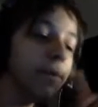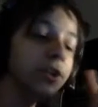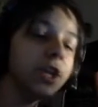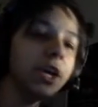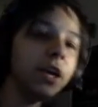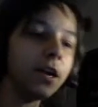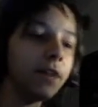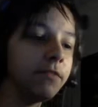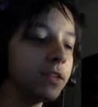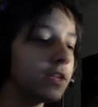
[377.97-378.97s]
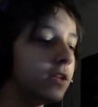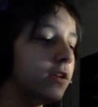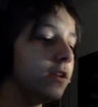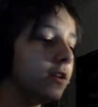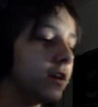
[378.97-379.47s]
But I have the
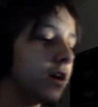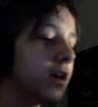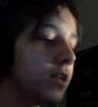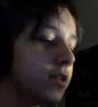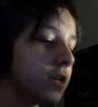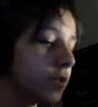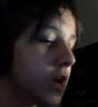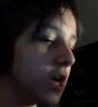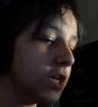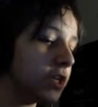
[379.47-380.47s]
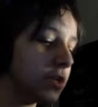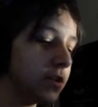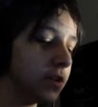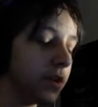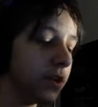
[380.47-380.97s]
key. That's right.
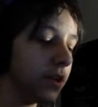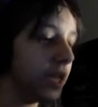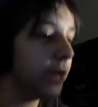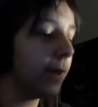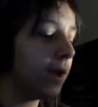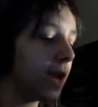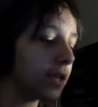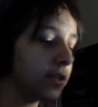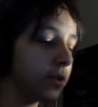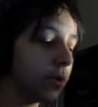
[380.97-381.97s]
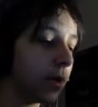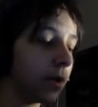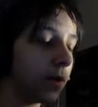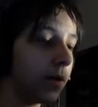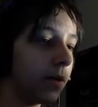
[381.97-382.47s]
You unlock the door.
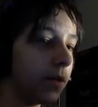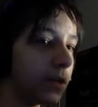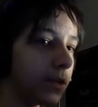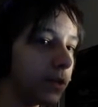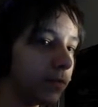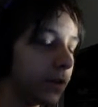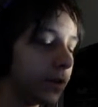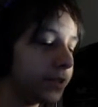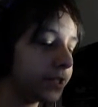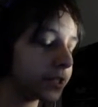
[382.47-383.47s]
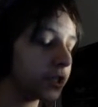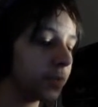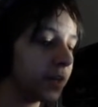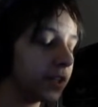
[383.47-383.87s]
Well, no, duh, stupid.